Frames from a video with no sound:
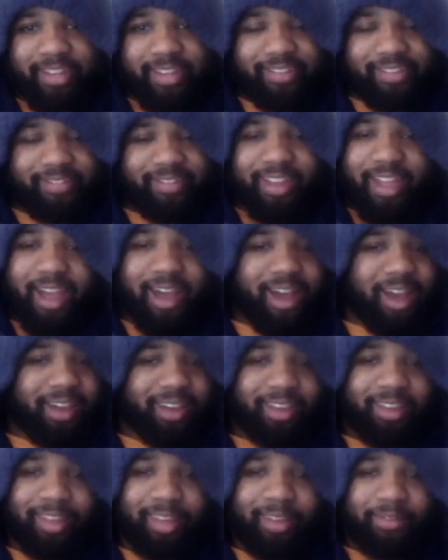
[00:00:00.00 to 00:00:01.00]
nah, I
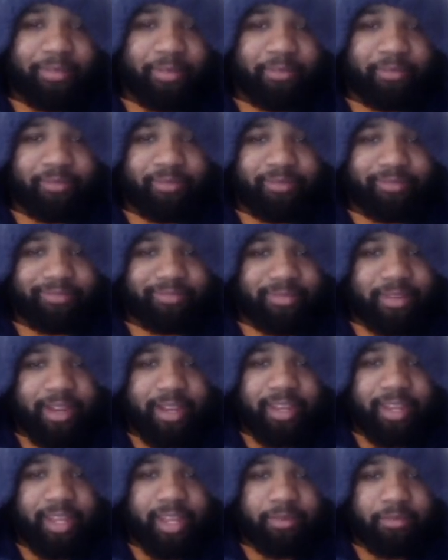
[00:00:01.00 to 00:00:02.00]
can't even
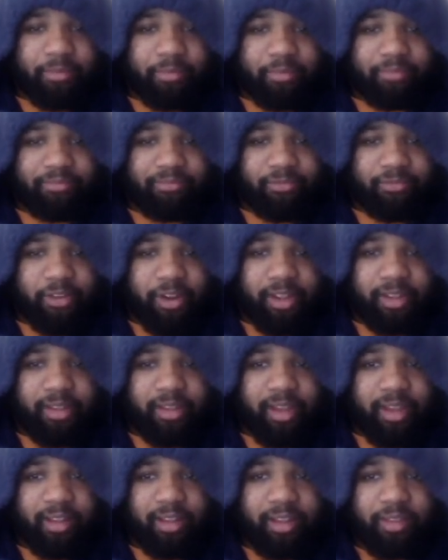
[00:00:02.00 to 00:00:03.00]
rate
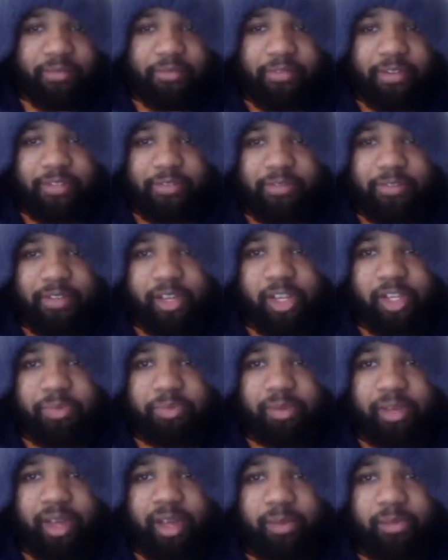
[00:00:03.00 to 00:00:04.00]
that. Like, Funk Flex
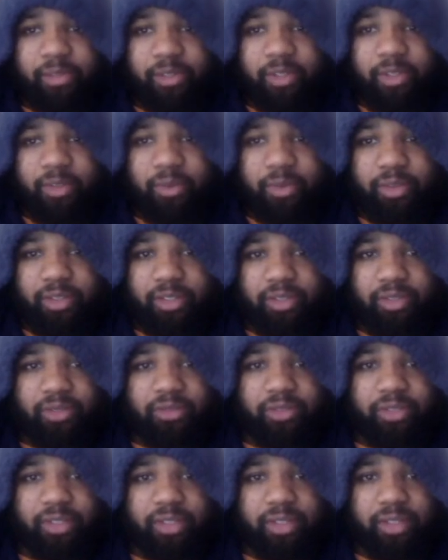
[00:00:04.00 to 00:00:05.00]
playing him so with these
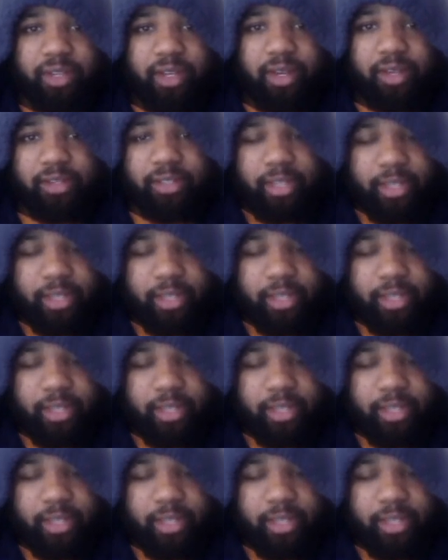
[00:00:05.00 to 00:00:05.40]
freestyles,